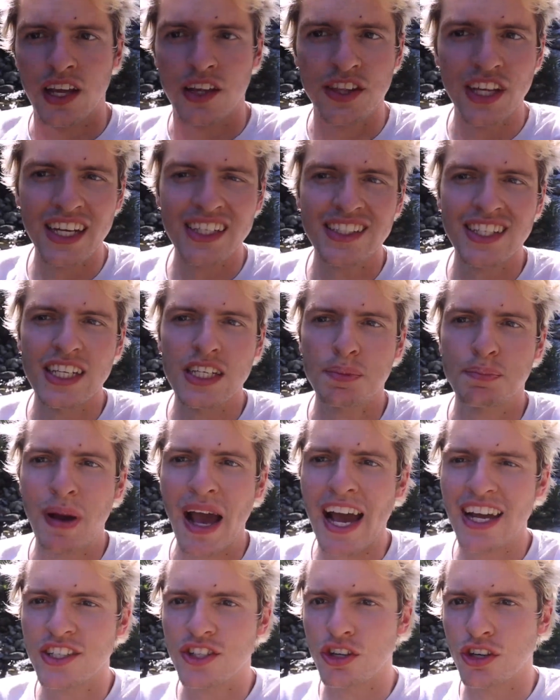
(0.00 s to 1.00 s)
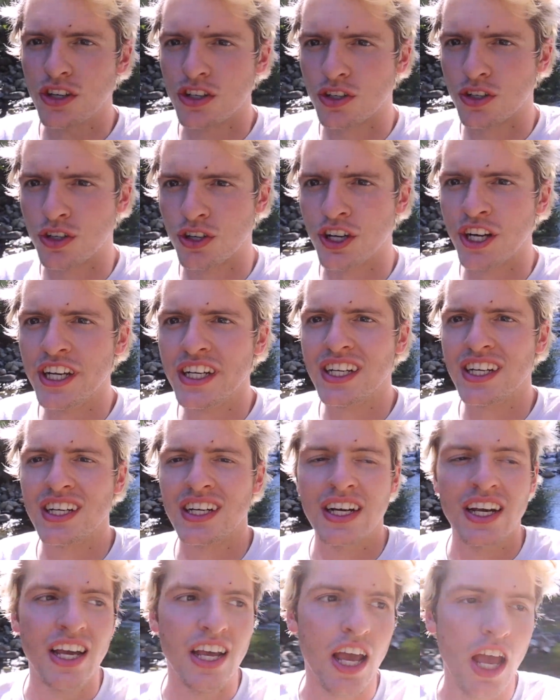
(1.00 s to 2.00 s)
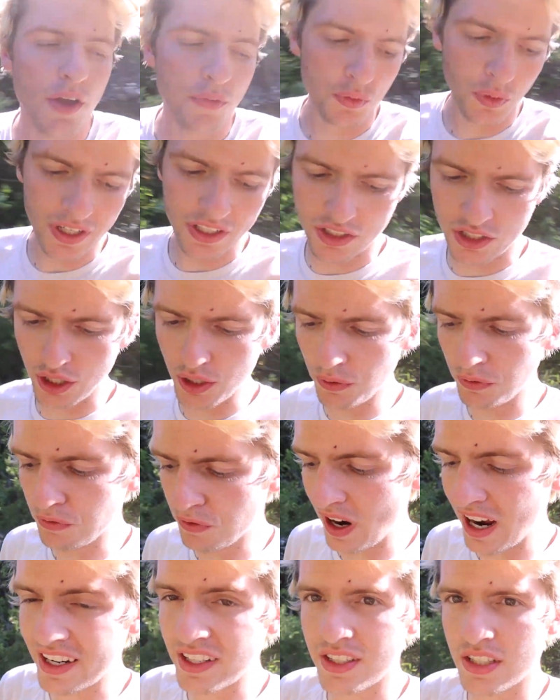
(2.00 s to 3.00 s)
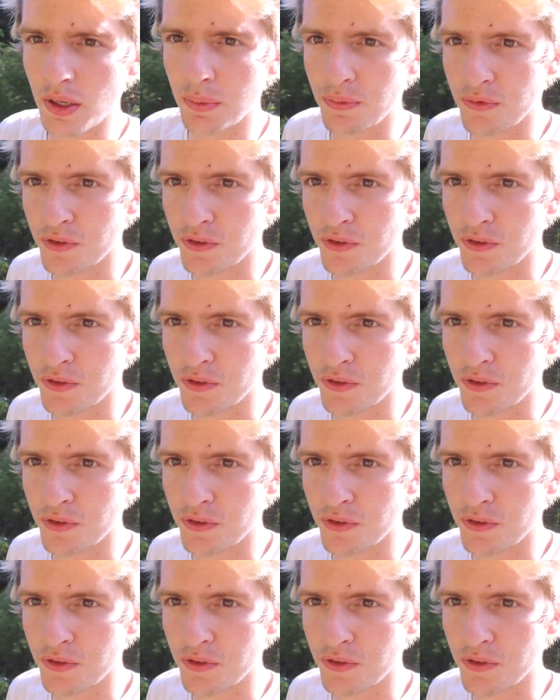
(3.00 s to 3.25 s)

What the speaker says: This is Patrick Creek. If we do find some